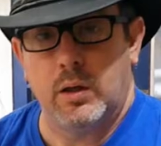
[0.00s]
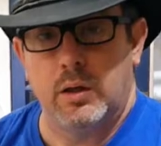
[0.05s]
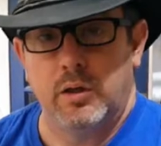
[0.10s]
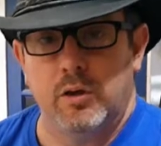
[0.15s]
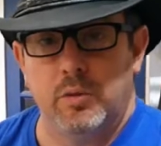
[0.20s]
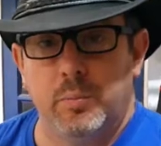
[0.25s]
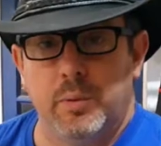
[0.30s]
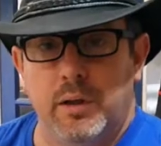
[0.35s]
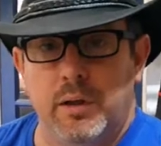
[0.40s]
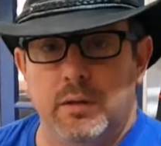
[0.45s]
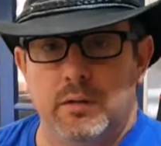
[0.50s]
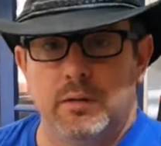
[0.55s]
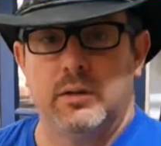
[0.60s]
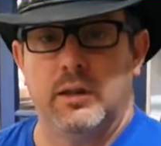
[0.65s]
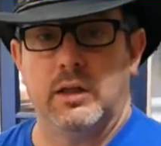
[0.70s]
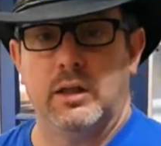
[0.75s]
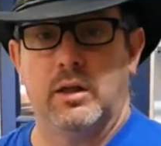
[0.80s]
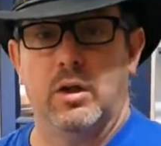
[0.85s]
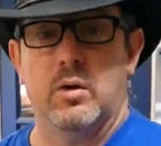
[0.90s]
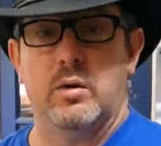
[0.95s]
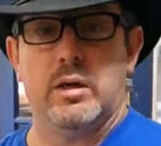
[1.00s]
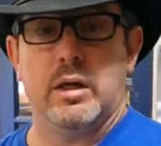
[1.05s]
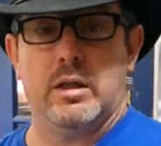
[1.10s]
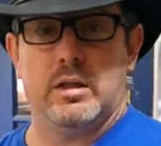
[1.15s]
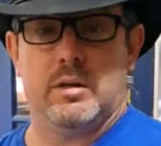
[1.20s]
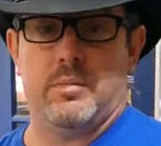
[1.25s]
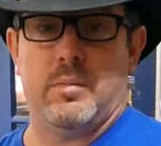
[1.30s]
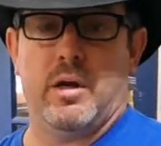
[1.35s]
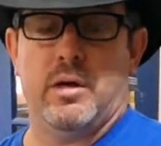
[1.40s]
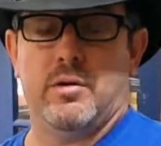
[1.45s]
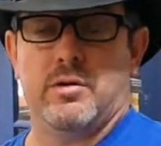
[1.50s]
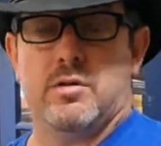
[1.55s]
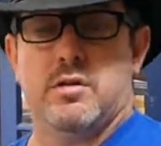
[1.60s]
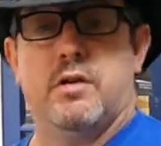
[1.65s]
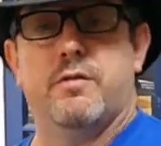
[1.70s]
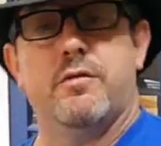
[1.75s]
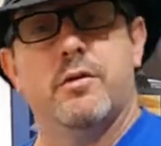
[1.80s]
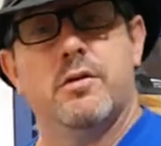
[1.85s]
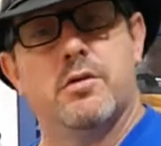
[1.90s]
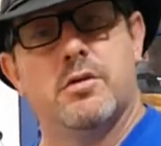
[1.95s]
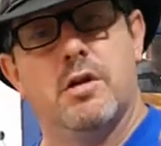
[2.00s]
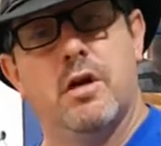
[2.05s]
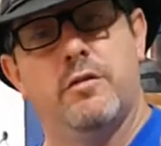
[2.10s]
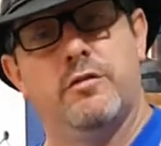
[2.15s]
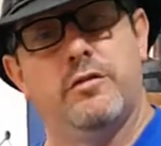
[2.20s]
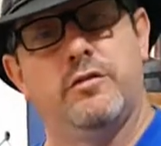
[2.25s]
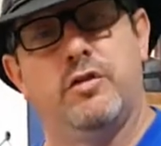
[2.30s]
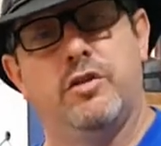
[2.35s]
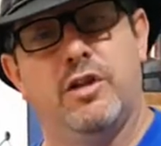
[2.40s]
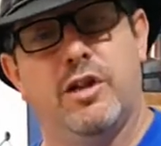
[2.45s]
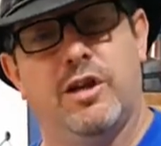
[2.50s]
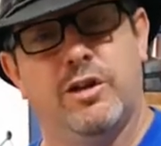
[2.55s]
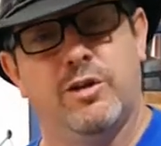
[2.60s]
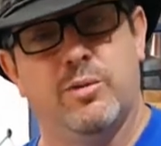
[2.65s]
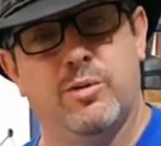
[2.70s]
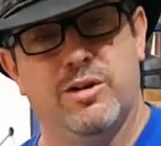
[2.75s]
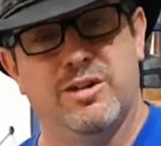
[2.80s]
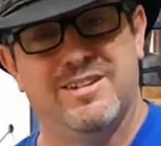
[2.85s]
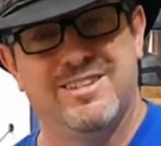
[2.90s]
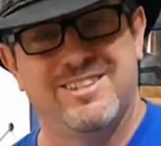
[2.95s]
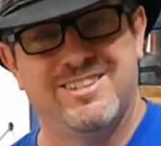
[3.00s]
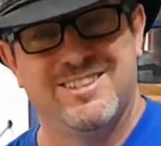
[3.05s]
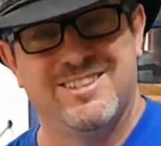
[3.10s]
a little bit, and locate the miter set for yourself if you'd like one.